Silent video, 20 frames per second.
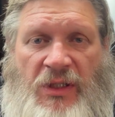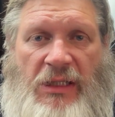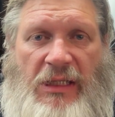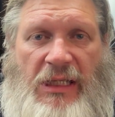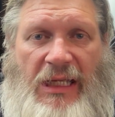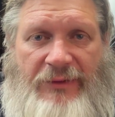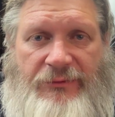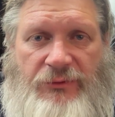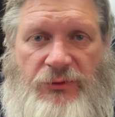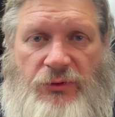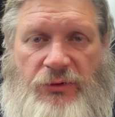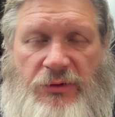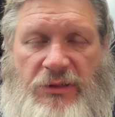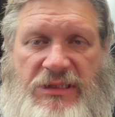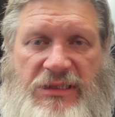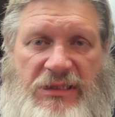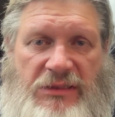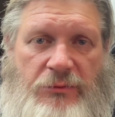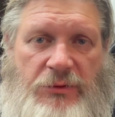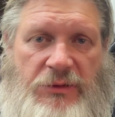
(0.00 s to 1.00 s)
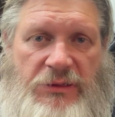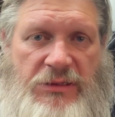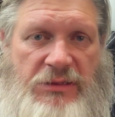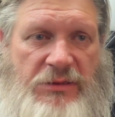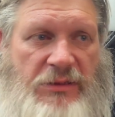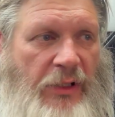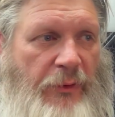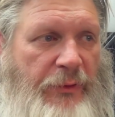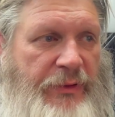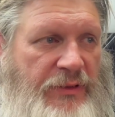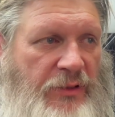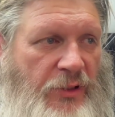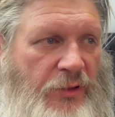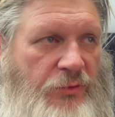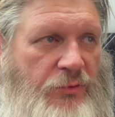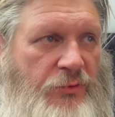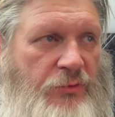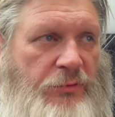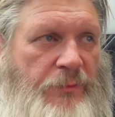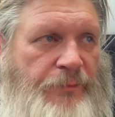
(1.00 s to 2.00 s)
have a look, see what's going
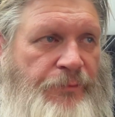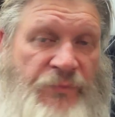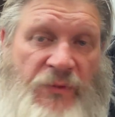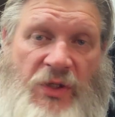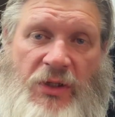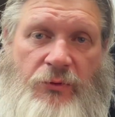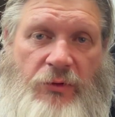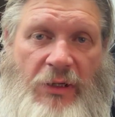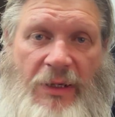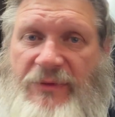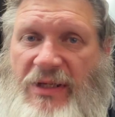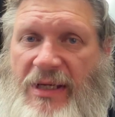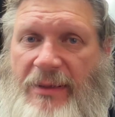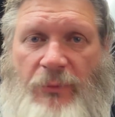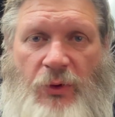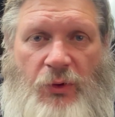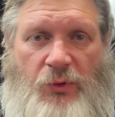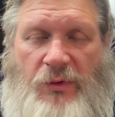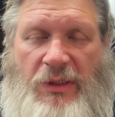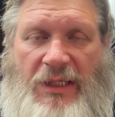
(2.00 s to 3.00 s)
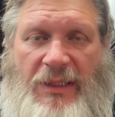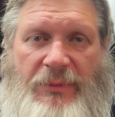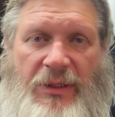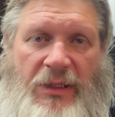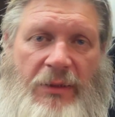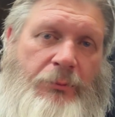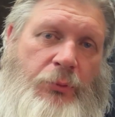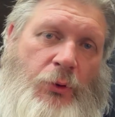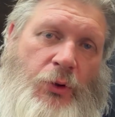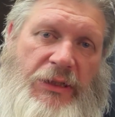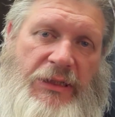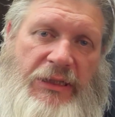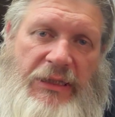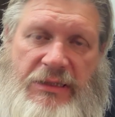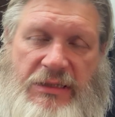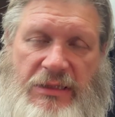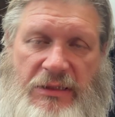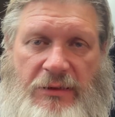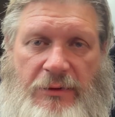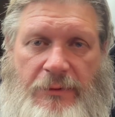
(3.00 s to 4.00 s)
local, grab that model number, put it
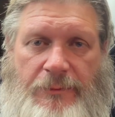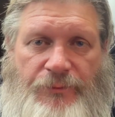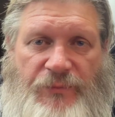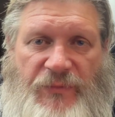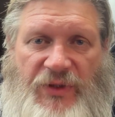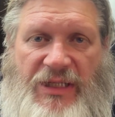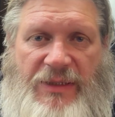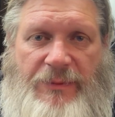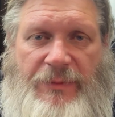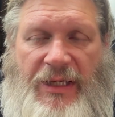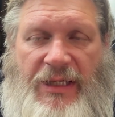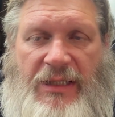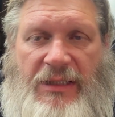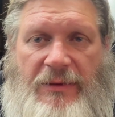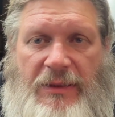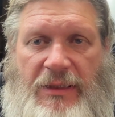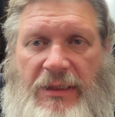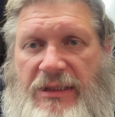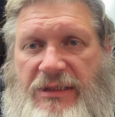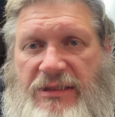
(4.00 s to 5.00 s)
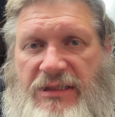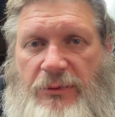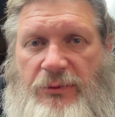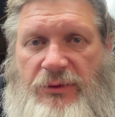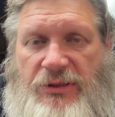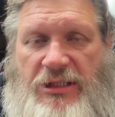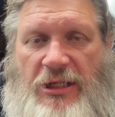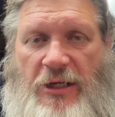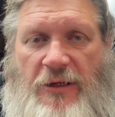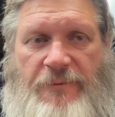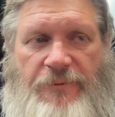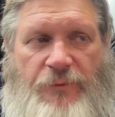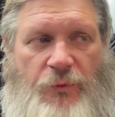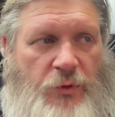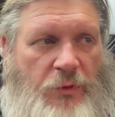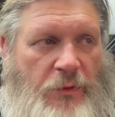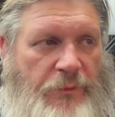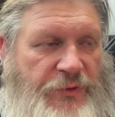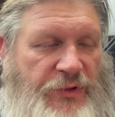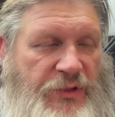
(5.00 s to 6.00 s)
into eBay, see what it's going
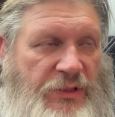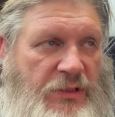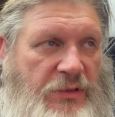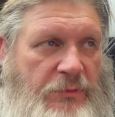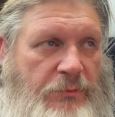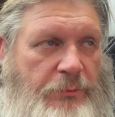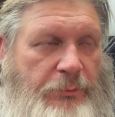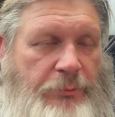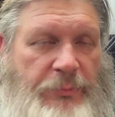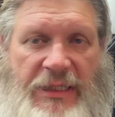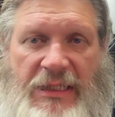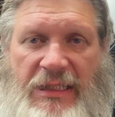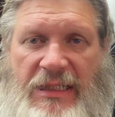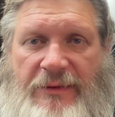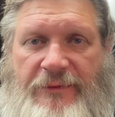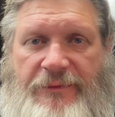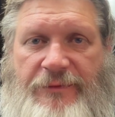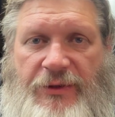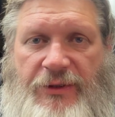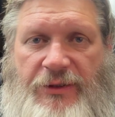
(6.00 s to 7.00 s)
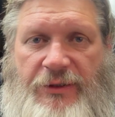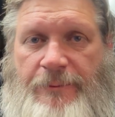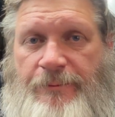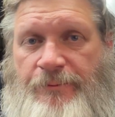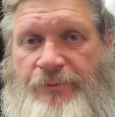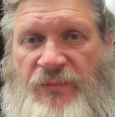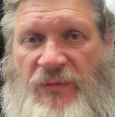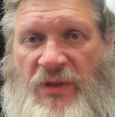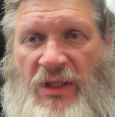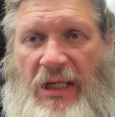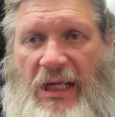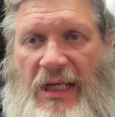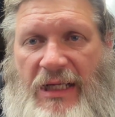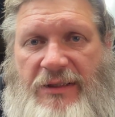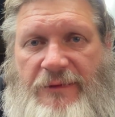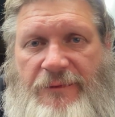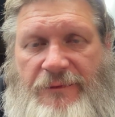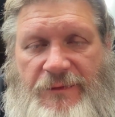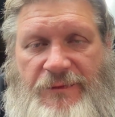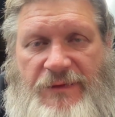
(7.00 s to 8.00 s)
for. If you can pick it up for
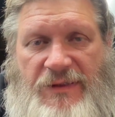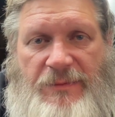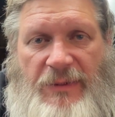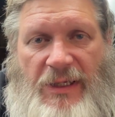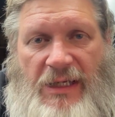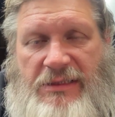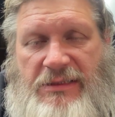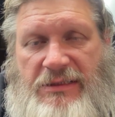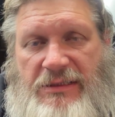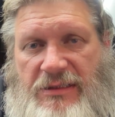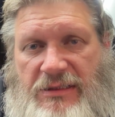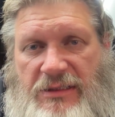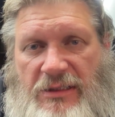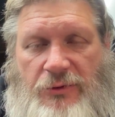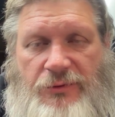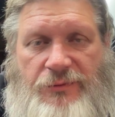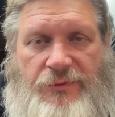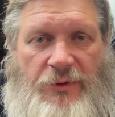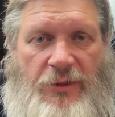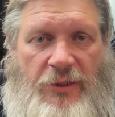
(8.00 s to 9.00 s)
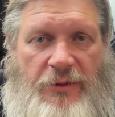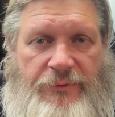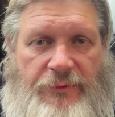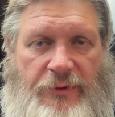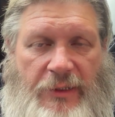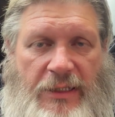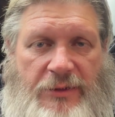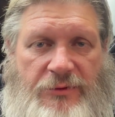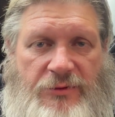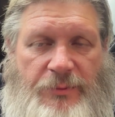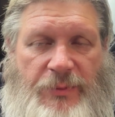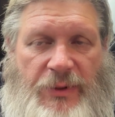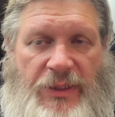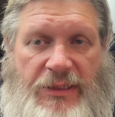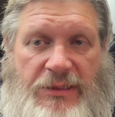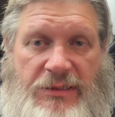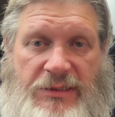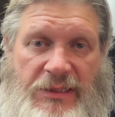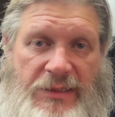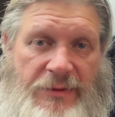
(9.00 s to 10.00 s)
under $50 and it sells for over
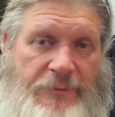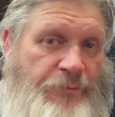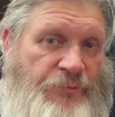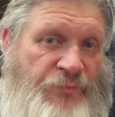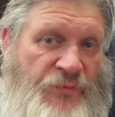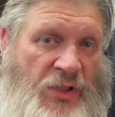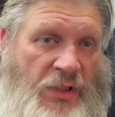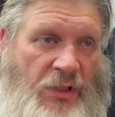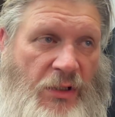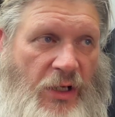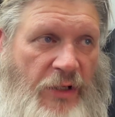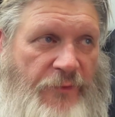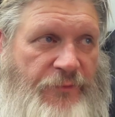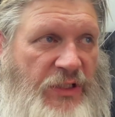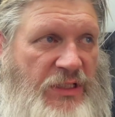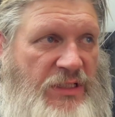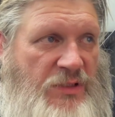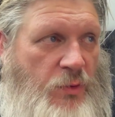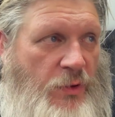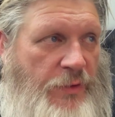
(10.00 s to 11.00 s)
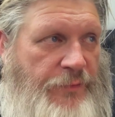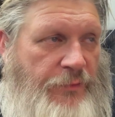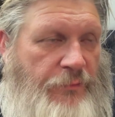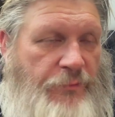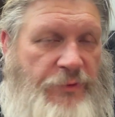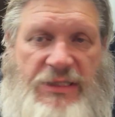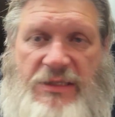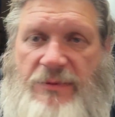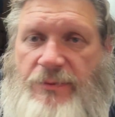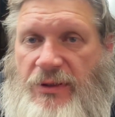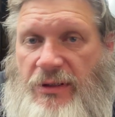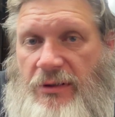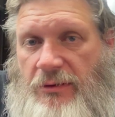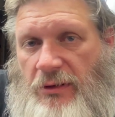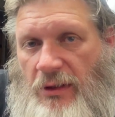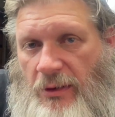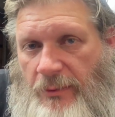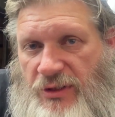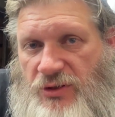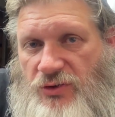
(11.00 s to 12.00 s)
$100, then I think it's worth the risk. But
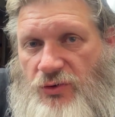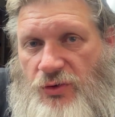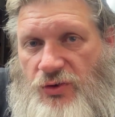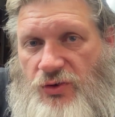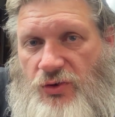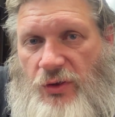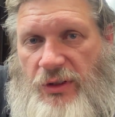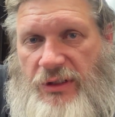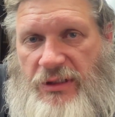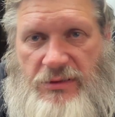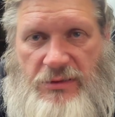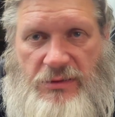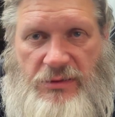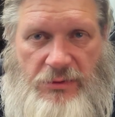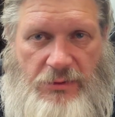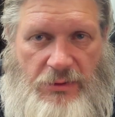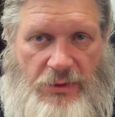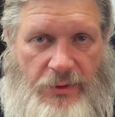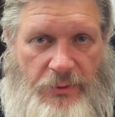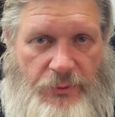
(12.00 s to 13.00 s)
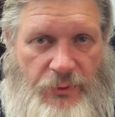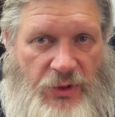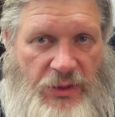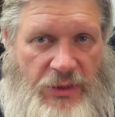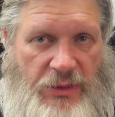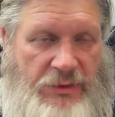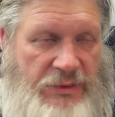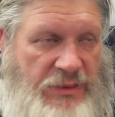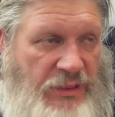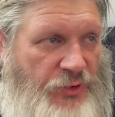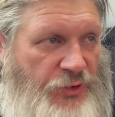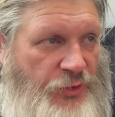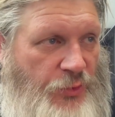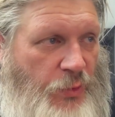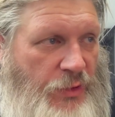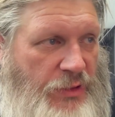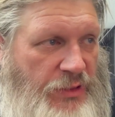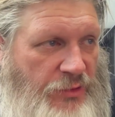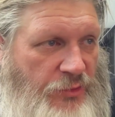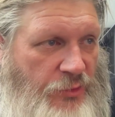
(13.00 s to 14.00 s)
I mean, it's your choice. I'm not going to tell you
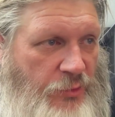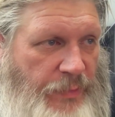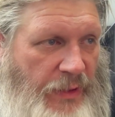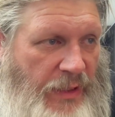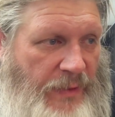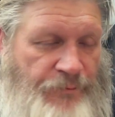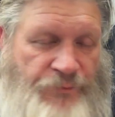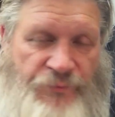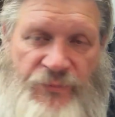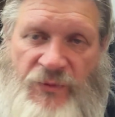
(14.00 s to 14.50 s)
what to do, but